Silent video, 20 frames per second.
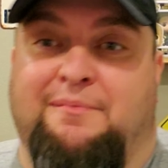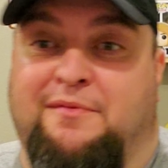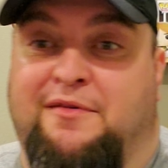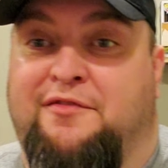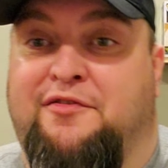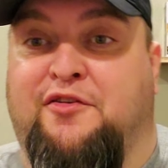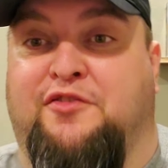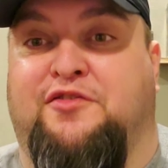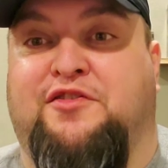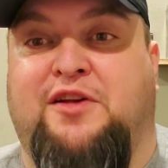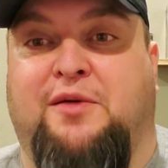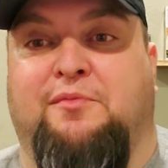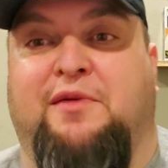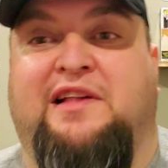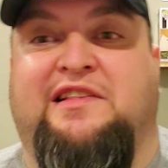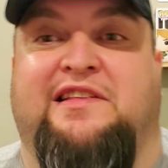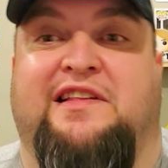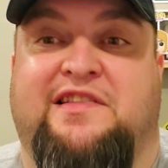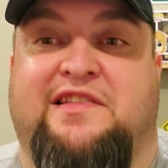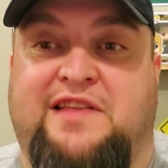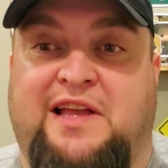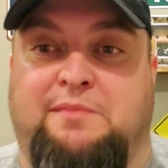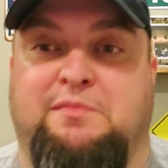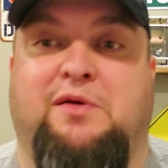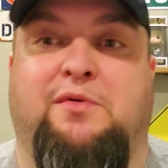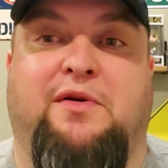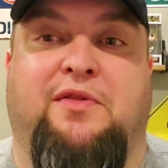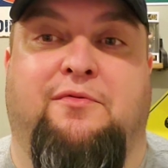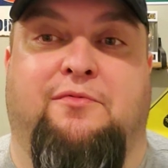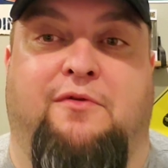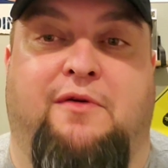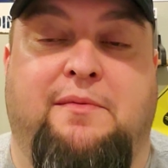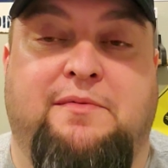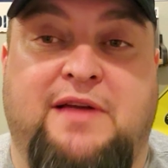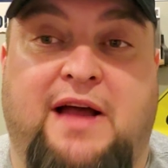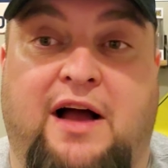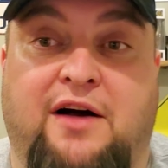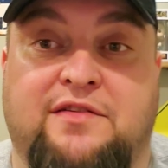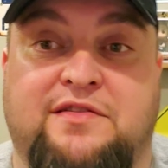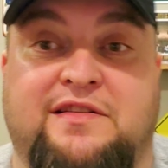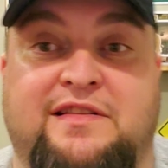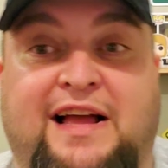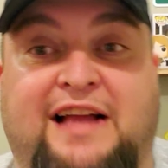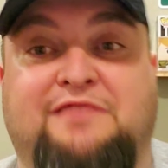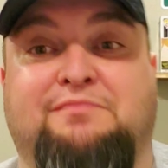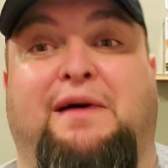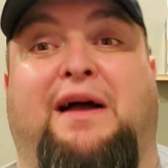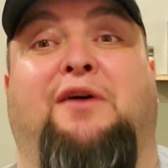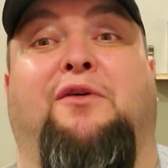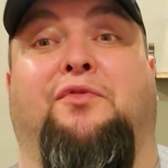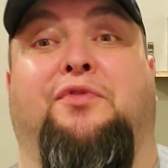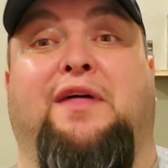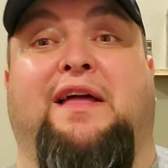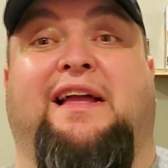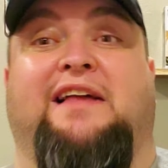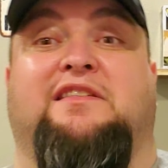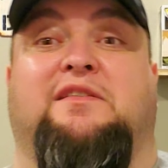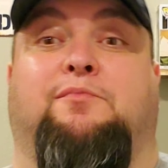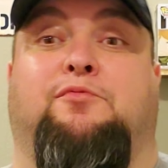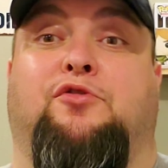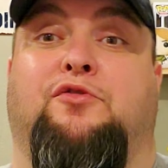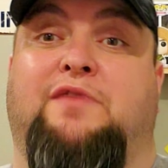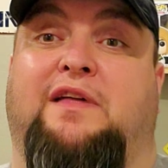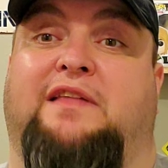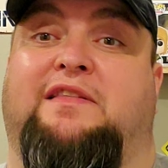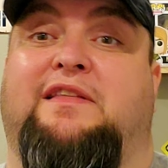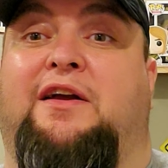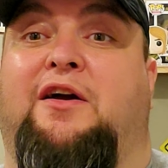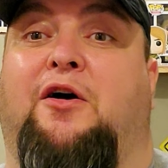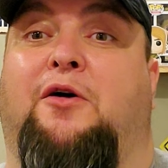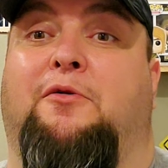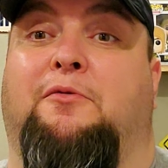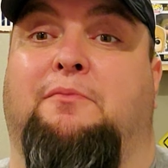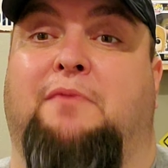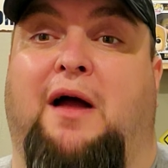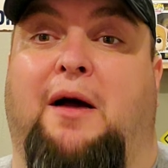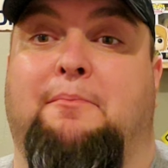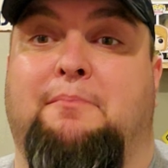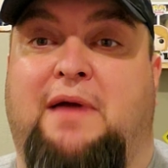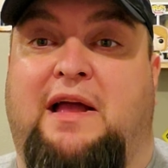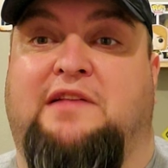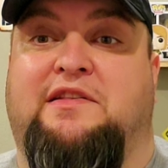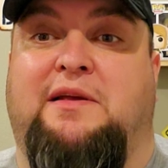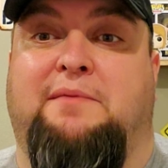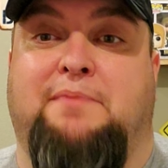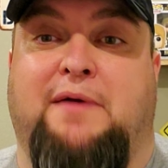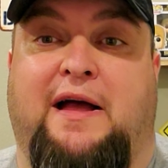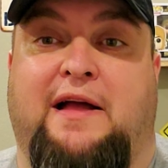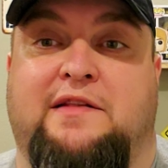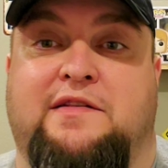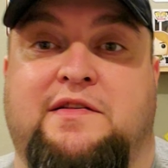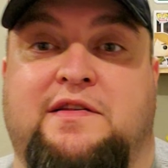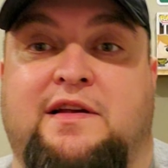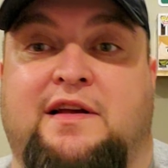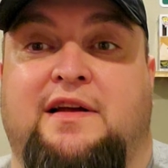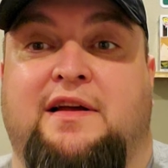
for some reason, the stigma with reptiles, that's my whole thing, is to prove that they are amazing pets.